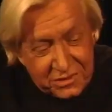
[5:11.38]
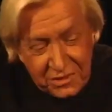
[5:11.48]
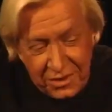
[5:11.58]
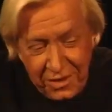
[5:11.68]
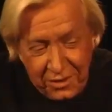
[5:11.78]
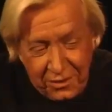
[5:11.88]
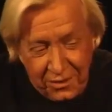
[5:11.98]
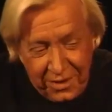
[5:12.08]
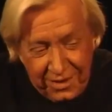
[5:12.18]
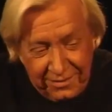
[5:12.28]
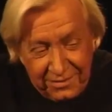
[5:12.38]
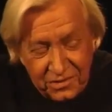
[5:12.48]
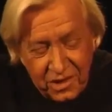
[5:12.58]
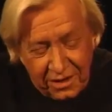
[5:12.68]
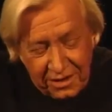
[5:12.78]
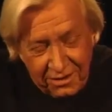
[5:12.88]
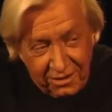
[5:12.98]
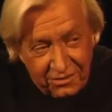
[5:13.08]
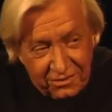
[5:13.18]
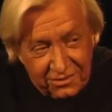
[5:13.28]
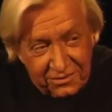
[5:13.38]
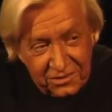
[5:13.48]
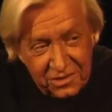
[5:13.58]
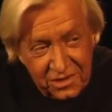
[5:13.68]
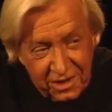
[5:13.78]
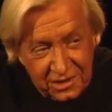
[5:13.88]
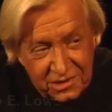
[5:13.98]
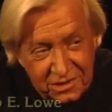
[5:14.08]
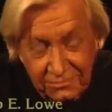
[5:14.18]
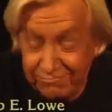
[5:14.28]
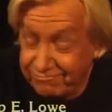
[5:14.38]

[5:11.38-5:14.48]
Johnny Carson, The Tonight Show.